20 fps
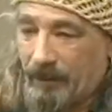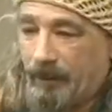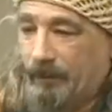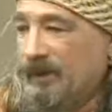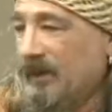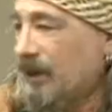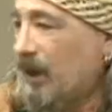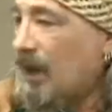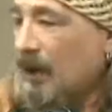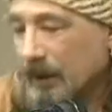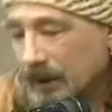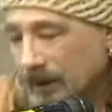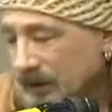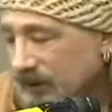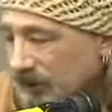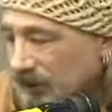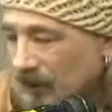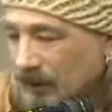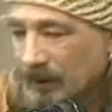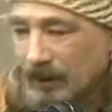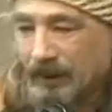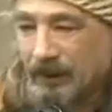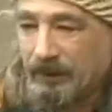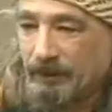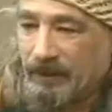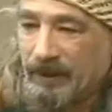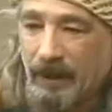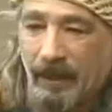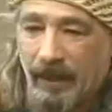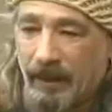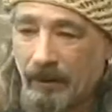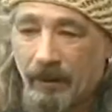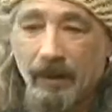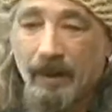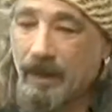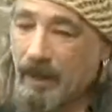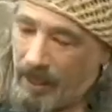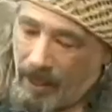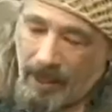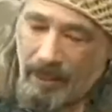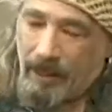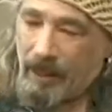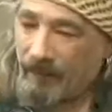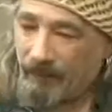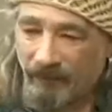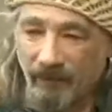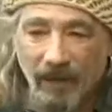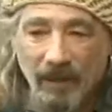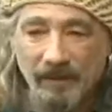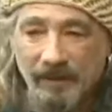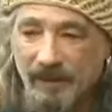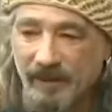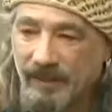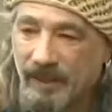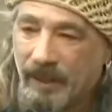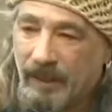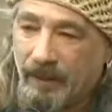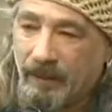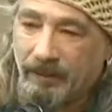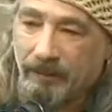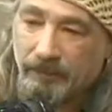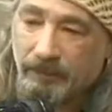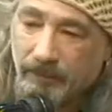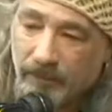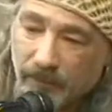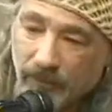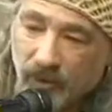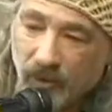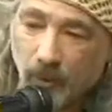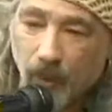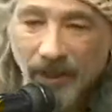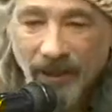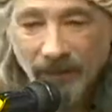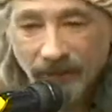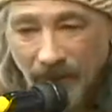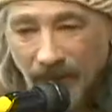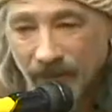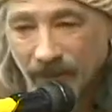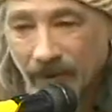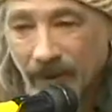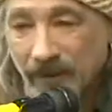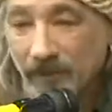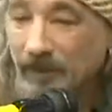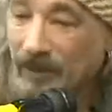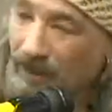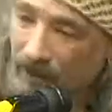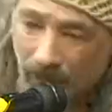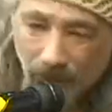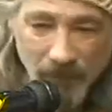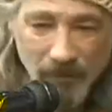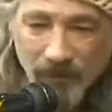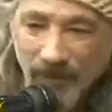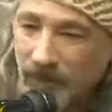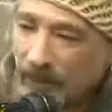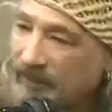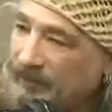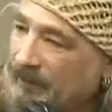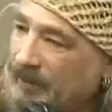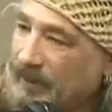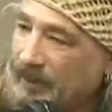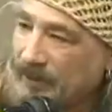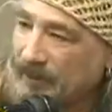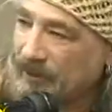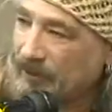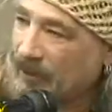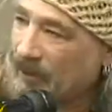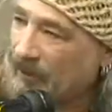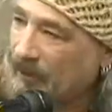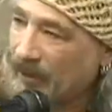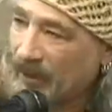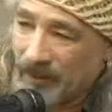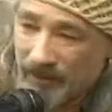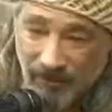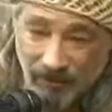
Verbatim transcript: It could be Arkansas. It could be, and I'll find the same 20 restaurants, but I'll always be able to find a Starbucks.